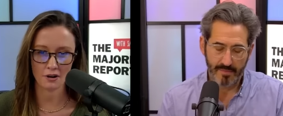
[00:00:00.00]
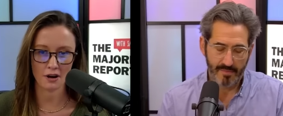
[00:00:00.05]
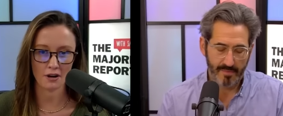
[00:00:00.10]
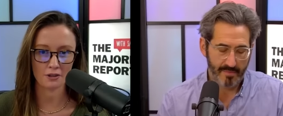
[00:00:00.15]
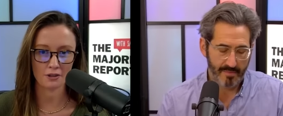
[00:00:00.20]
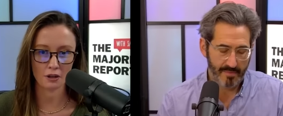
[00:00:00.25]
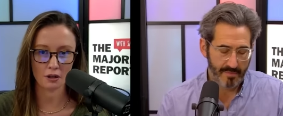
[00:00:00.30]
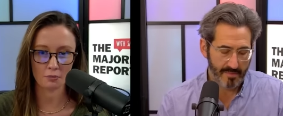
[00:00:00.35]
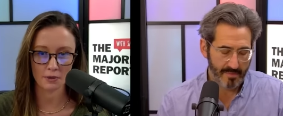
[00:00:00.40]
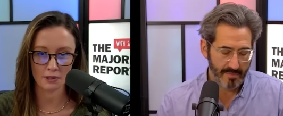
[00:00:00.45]

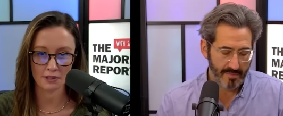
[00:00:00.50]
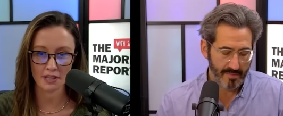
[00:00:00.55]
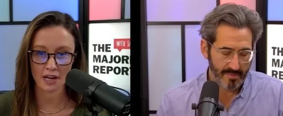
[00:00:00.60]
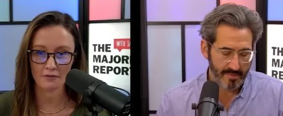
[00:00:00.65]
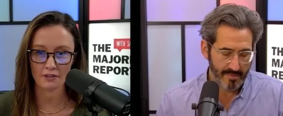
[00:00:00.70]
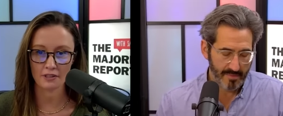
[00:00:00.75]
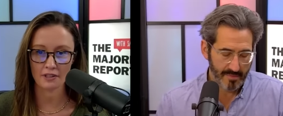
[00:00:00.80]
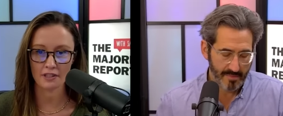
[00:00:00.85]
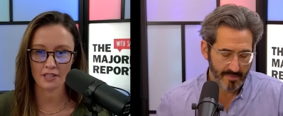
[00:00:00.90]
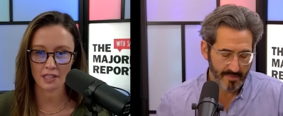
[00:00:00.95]
Speaker 1: October
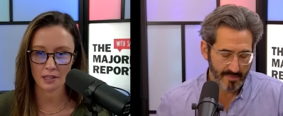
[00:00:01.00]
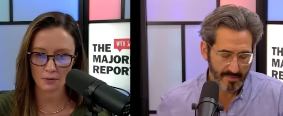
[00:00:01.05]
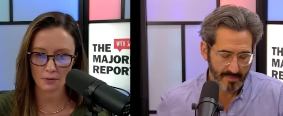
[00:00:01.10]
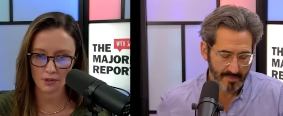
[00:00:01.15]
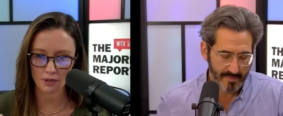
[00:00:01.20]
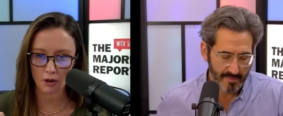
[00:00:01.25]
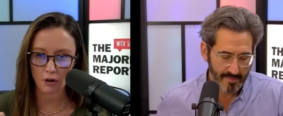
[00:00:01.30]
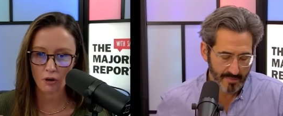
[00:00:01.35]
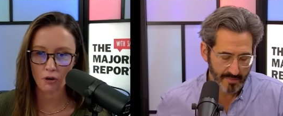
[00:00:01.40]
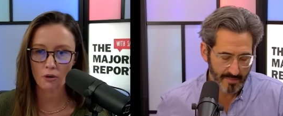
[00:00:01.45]
7th. This was
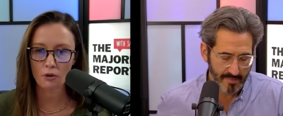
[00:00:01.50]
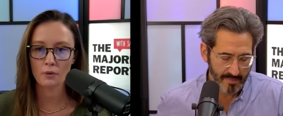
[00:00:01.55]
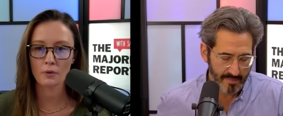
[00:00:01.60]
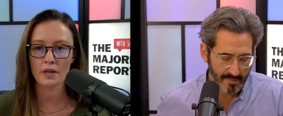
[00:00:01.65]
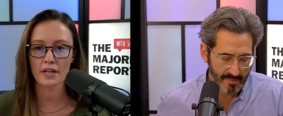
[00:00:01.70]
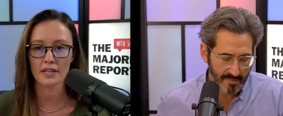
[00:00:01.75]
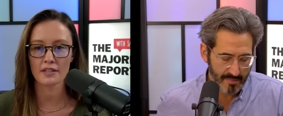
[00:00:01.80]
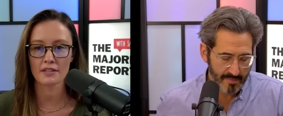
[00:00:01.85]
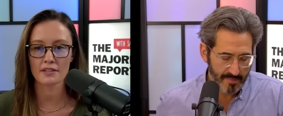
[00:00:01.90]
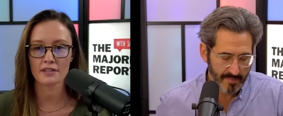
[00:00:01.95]

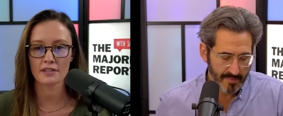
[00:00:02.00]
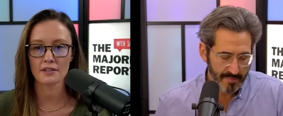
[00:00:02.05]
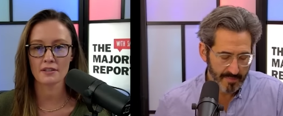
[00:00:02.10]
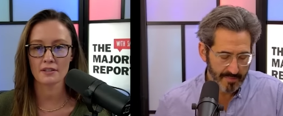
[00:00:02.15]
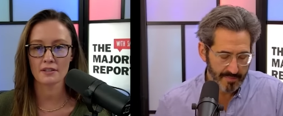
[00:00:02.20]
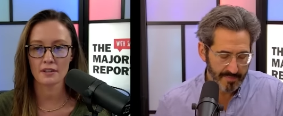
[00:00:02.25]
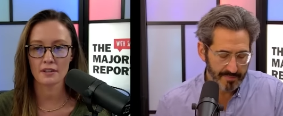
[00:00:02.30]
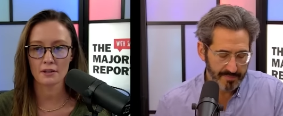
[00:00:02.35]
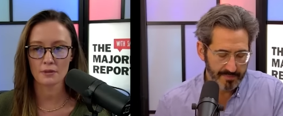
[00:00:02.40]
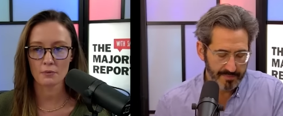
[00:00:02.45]
always
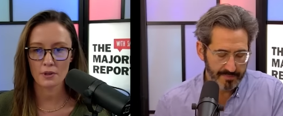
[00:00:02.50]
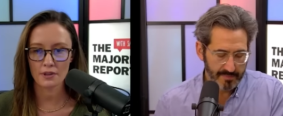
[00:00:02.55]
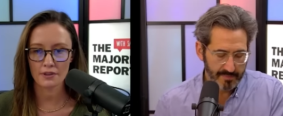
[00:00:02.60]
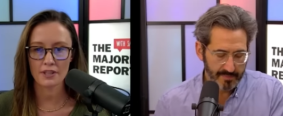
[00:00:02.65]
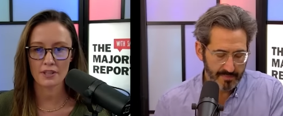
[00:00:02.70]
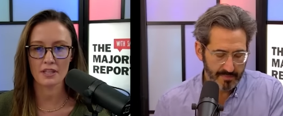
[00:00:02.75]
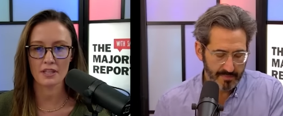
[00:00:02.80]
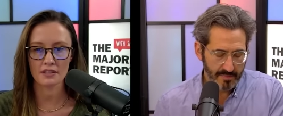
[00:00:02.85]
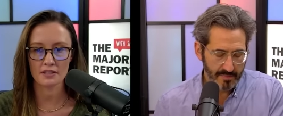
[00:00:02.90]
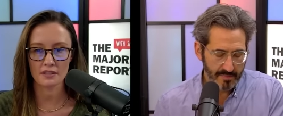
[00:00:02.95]
what
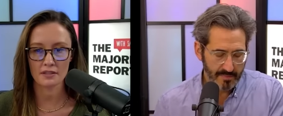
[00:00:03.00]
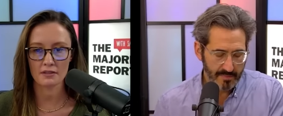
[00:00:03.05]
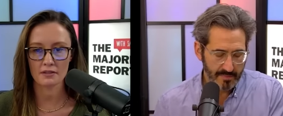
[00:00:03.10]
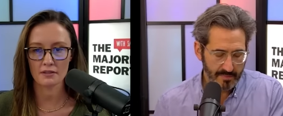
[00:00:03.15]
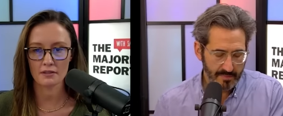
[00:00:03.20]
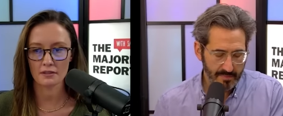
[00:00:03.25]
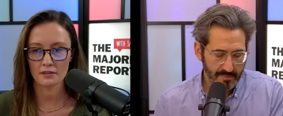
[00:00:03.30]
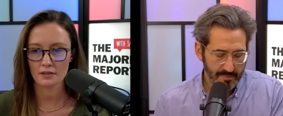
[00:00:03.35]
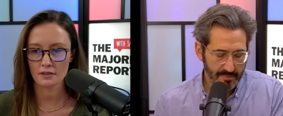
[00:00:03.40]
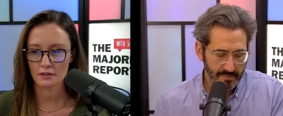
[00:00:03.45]
this
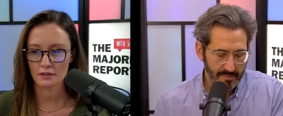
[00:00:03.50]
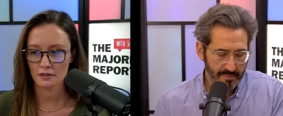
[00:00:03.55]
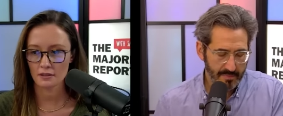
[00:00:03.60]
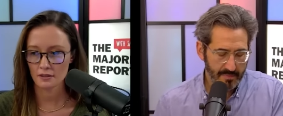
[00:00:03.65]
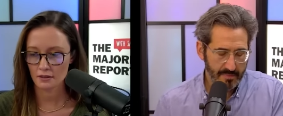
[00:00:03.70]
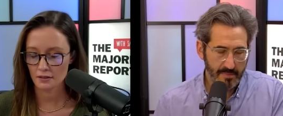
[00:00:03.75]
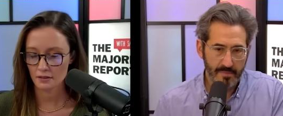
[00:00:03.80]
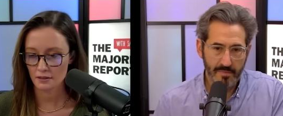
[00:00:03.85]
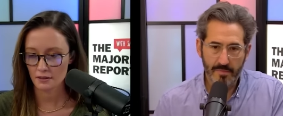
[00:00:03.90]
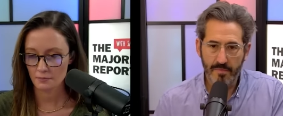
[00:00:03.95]

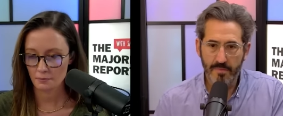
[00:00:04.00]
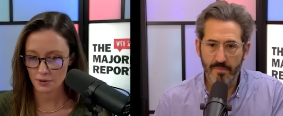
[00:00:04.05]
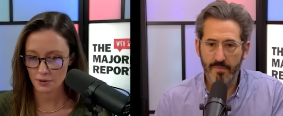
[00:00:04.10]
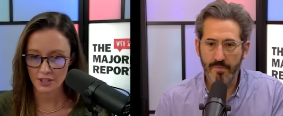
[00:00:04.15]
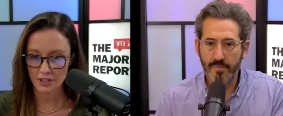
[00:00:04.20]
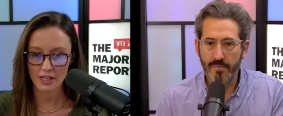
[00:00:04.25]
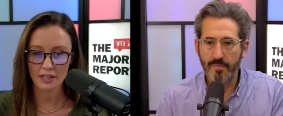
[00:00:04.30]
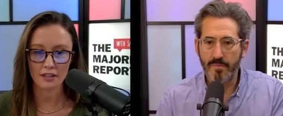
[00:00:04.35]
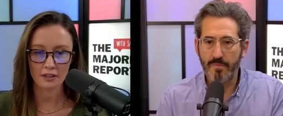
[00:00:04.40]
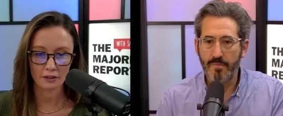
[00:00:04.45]

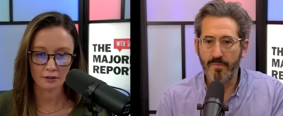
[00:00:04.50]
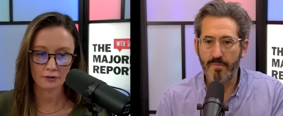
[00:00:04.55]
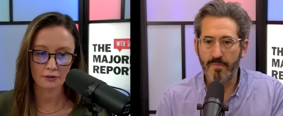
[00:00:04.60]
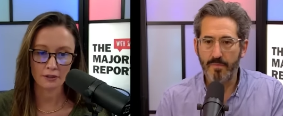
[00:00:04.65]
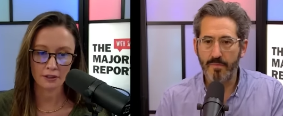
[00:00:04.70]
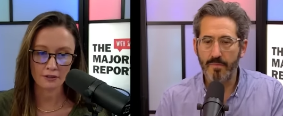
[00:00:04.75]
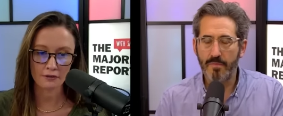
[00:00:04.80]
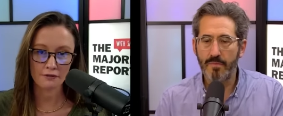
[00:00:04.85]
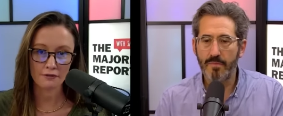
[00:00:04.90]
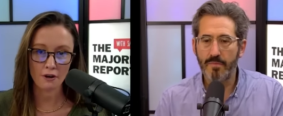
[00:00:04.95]

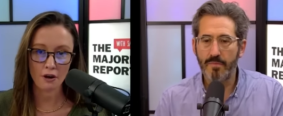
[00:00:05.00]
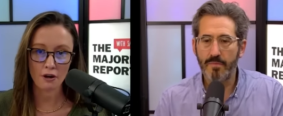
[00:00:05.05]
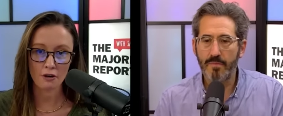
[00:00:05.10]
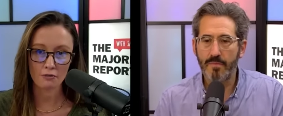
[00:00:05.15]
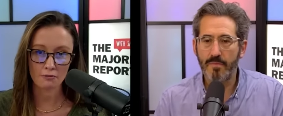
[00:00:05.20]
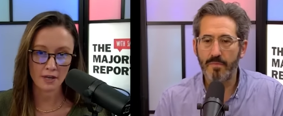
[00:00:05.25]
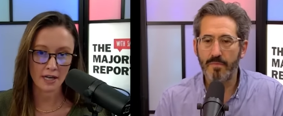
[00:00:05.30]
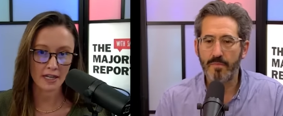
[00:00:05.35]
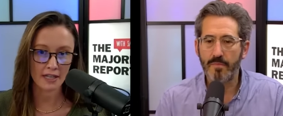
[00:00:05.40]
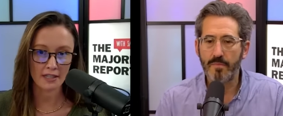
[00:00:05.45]
particularly far
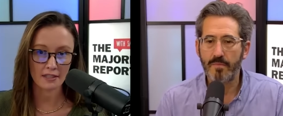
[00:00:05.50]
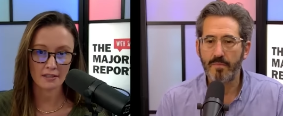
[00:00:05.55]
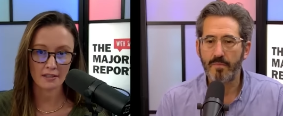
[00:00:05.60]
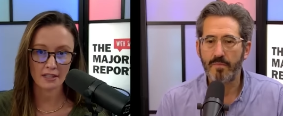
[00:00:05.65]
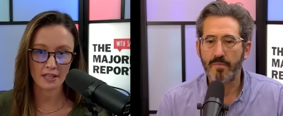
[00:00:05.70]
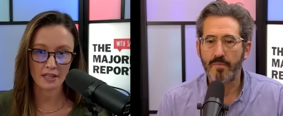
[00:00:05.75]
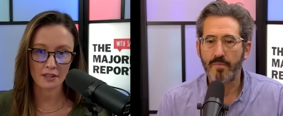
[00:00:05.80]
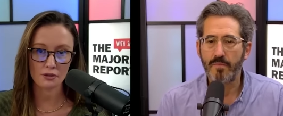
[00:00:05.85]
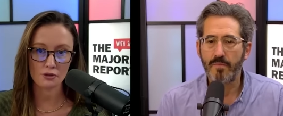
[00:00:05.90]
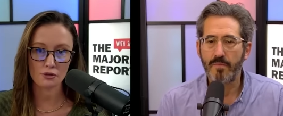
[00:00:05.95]
right
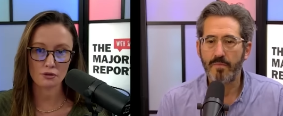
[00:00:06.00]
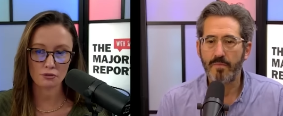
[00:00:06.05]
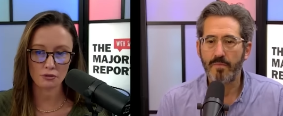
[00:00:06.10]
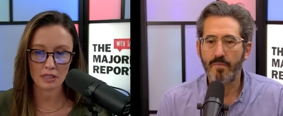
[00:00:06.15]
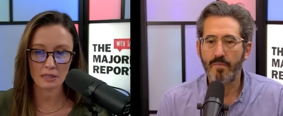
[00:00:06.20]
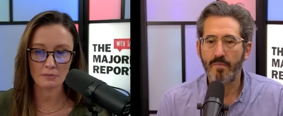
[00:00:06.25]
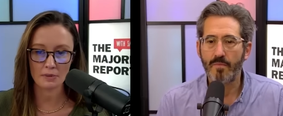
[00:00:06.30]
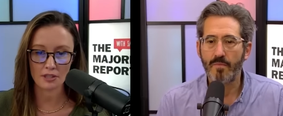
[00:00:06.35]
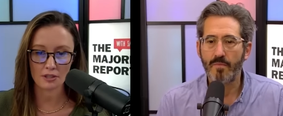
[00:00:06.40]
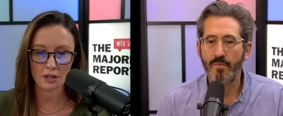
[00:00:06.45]

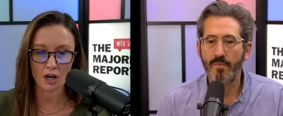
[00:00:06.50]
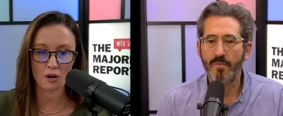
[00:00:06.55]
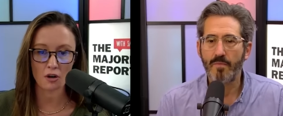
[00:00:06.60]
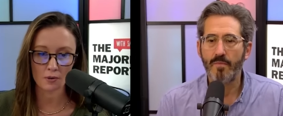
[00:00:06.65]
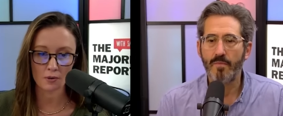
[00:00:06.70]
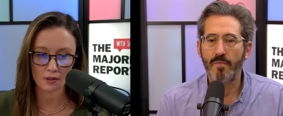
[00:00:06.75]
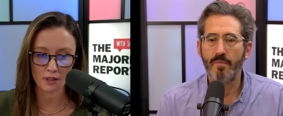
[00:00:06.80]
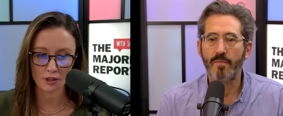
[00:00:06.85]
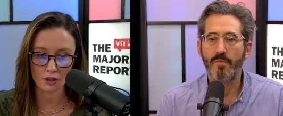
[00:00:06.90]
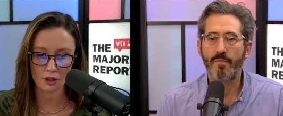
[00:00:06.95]
extremist
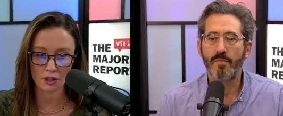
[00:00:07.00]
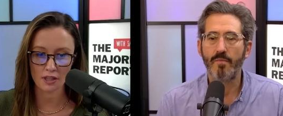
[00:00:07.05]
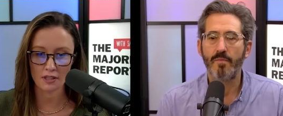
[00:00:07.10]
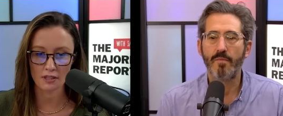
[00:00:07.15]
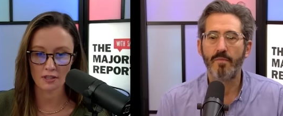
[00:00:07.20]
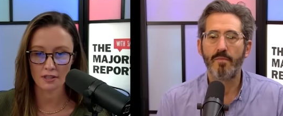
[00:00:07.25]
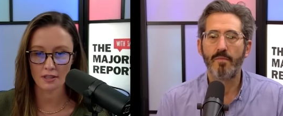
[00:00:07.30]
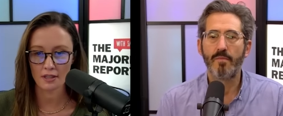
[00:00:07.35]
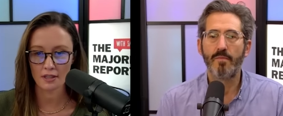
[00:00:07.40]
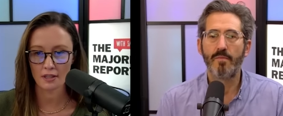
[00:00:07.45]

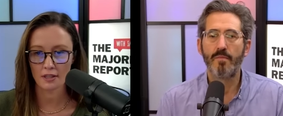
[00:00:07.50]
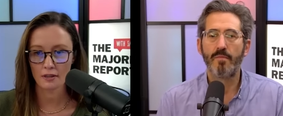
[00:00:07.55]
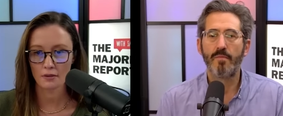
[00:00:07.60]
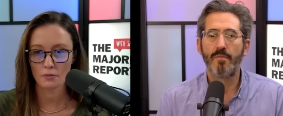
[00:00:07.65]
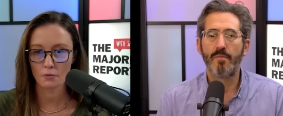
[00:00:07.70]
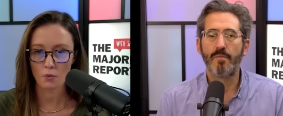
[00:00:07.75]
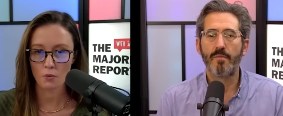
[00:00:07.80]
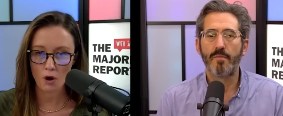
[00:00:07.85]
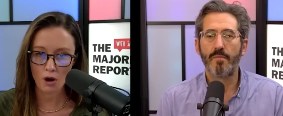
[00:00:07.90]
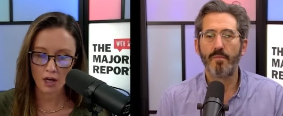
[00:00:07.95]
coalition
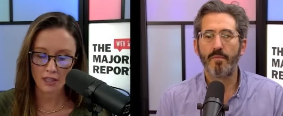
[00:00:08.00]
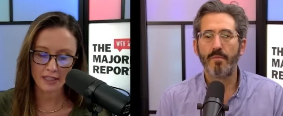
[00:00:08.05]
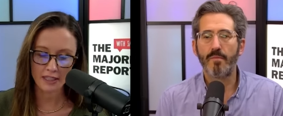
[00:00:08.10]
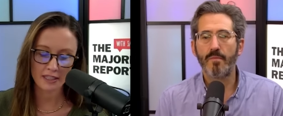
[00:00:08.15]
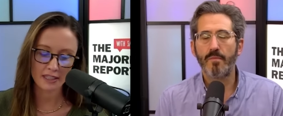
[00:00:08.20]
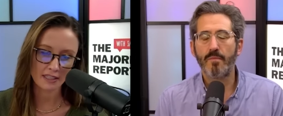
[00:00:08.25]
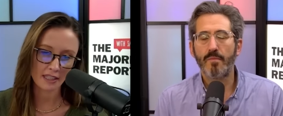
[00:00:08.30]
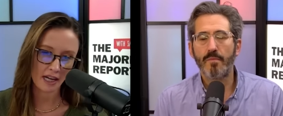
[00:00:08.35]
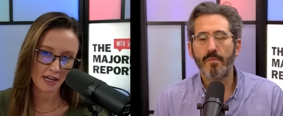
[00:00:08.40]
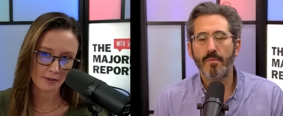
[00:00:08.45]
wanted,
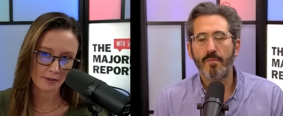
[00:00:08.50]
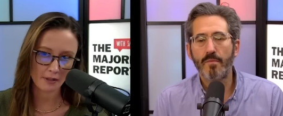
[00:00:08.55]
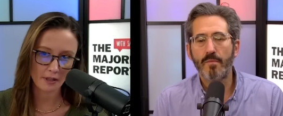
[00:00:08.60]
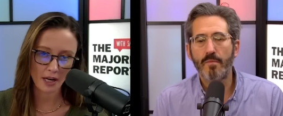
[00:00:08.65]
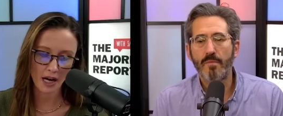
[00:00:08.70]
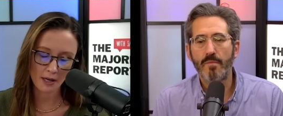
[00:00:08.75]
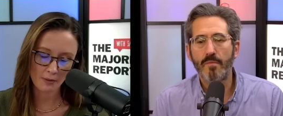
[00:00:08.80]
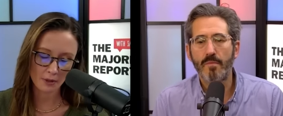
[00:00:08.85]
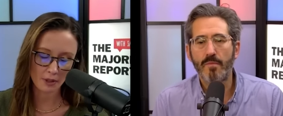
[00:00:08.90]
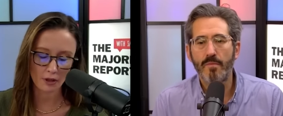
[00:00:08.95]
and I,
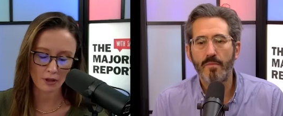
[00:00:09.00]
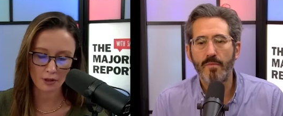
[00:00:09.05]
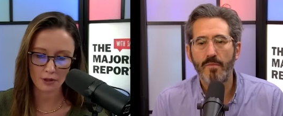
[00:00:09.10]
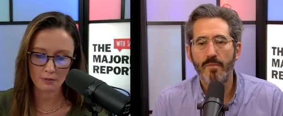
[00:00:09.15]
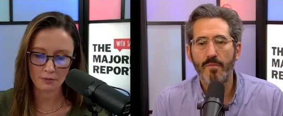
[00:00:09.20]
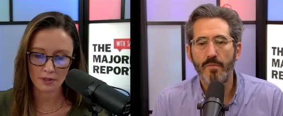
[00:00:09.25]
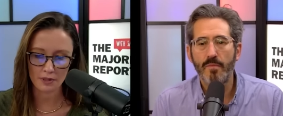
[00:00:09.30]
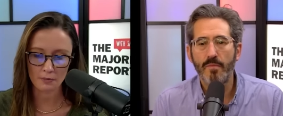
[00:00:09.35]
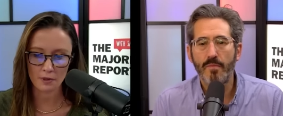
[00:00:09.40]
I would argue as